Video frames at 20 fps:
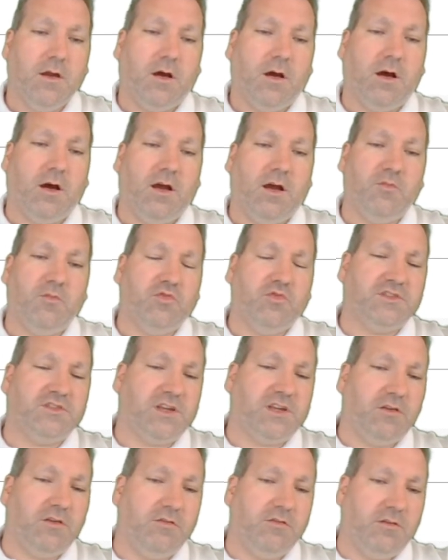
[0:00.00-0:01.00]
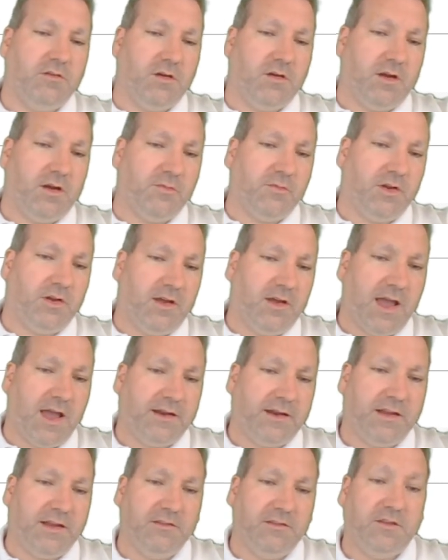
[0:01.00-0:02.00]
I'm going to
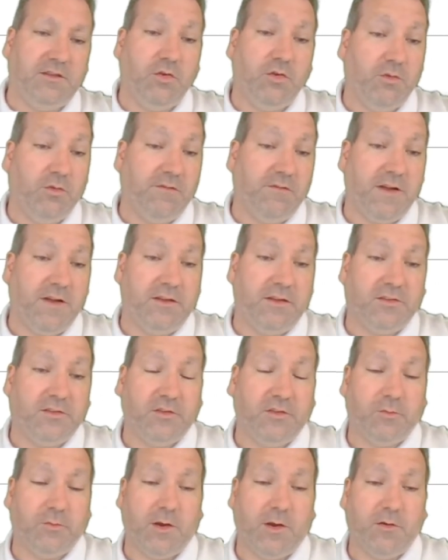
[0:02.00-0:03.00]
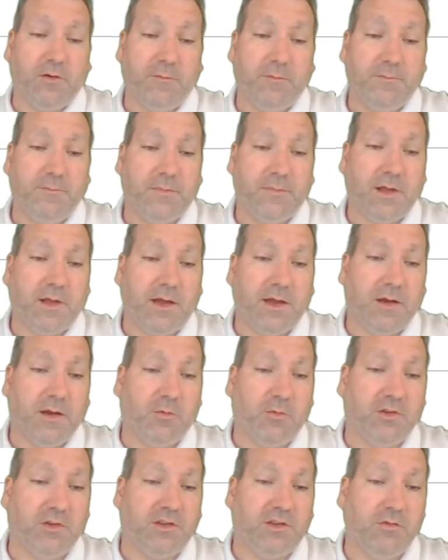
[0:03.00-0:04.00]
add in do events as well.
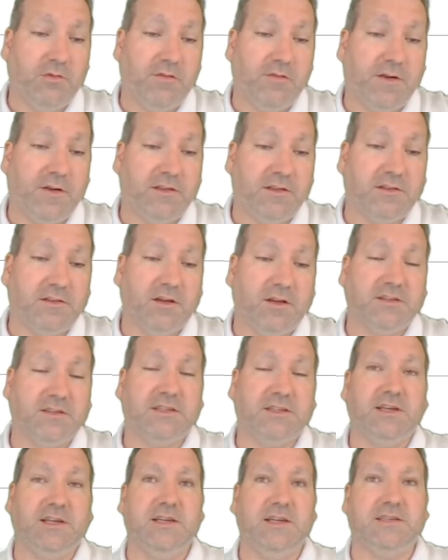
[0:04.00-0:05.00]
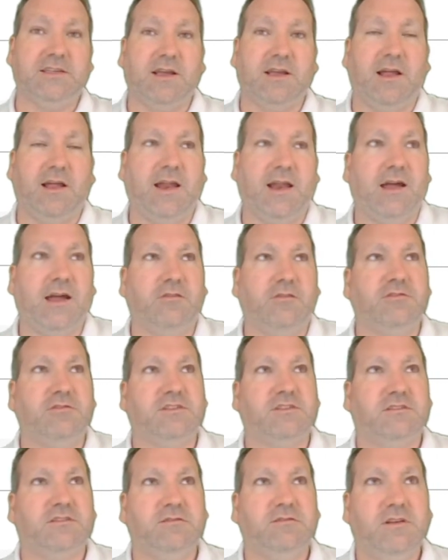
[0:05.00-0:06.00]
What do events does is
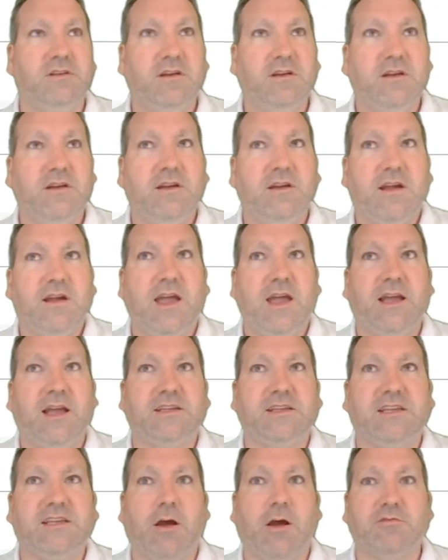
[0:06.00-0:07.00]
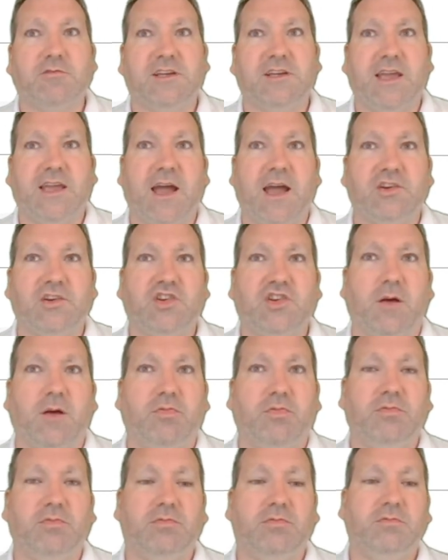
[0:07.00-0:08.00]
allows Excel to catch up
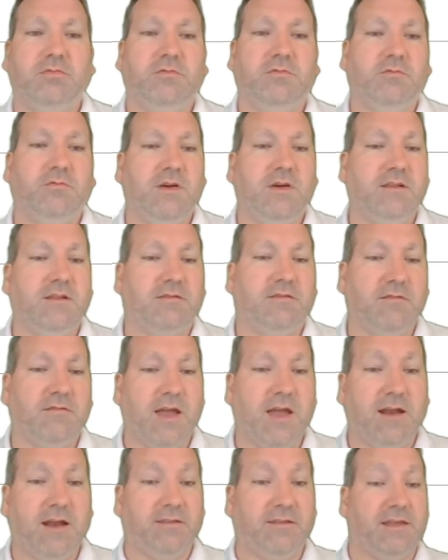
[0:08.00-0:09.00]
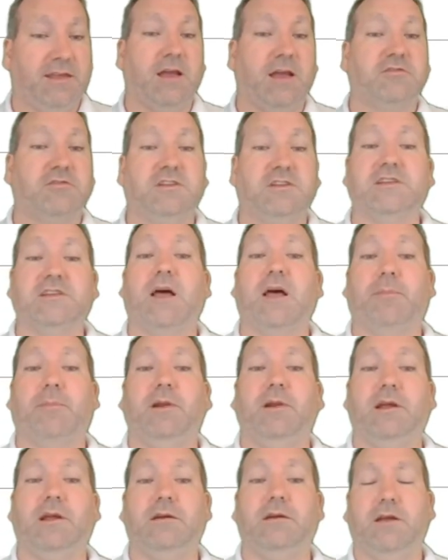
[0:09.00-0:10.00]
with anything else that's
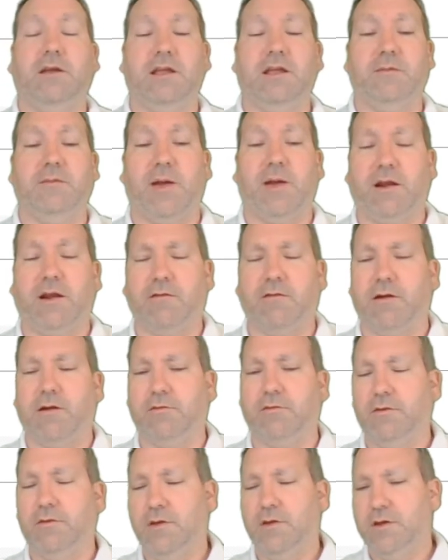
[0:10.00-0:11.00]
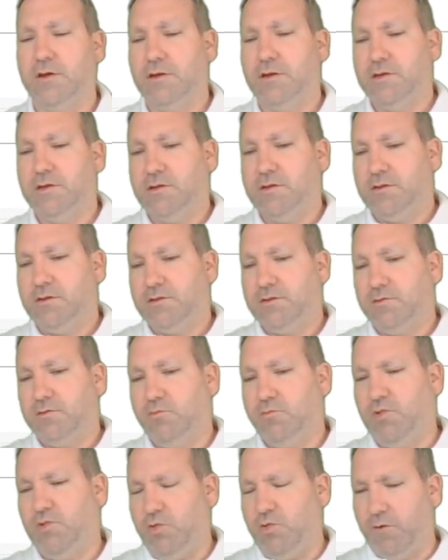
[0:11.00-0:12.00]
happening in the background.
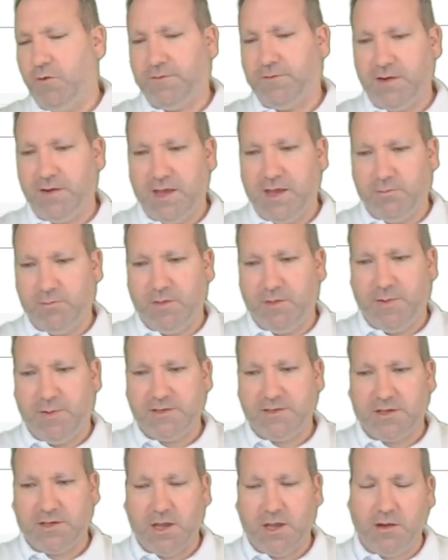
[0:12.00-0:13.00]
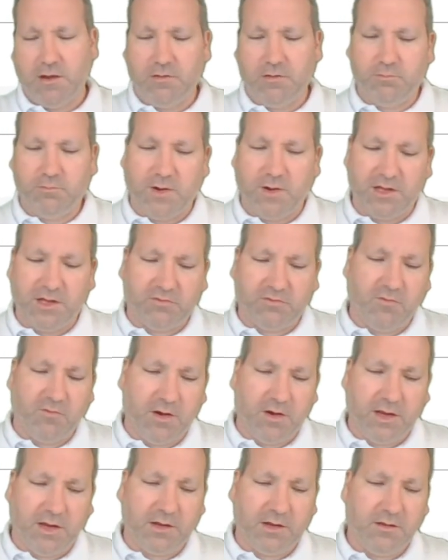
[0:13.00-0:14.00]
What you often get with a piece of code when it's
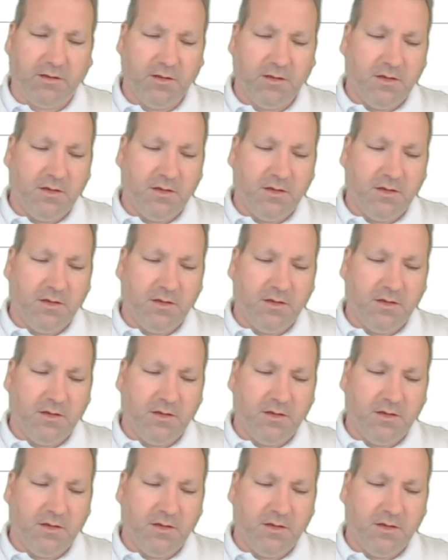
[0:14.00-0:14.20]
running,